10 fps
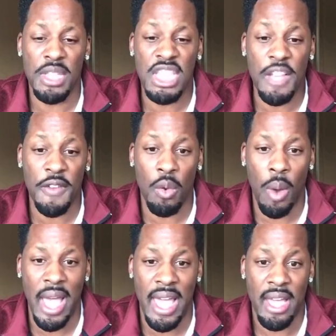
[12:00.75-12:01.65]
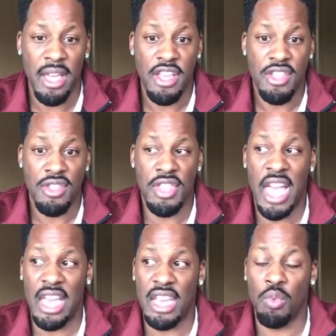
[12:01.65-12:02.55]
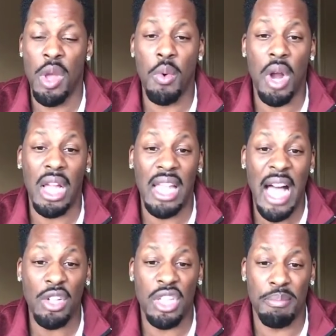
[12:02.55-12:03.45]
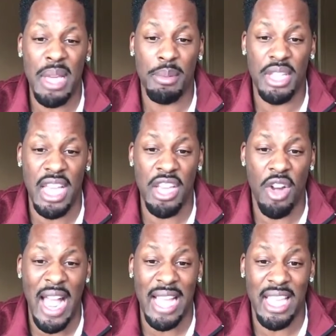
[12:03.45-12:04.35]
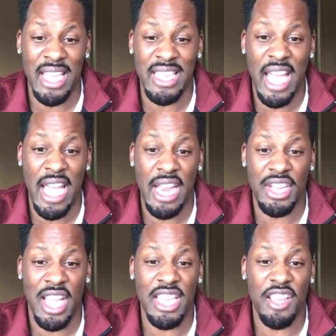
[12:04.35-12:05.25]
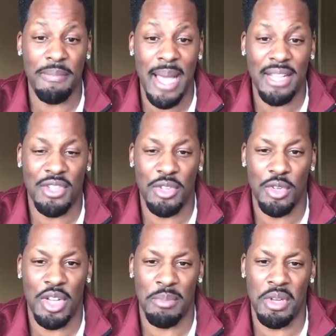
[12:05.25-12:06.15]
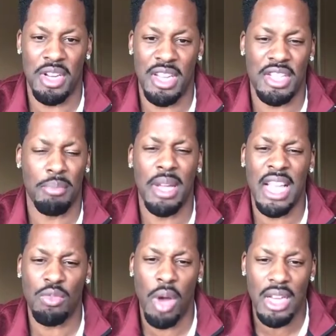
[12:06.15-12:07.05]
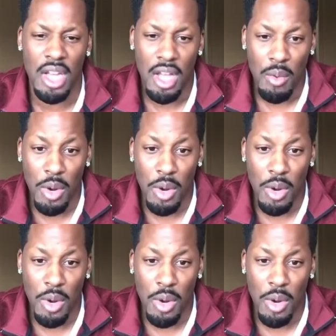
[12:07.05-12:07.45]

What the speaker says: specific way that we were allowed to be able to interact, engage, and give back to communities. But guess what?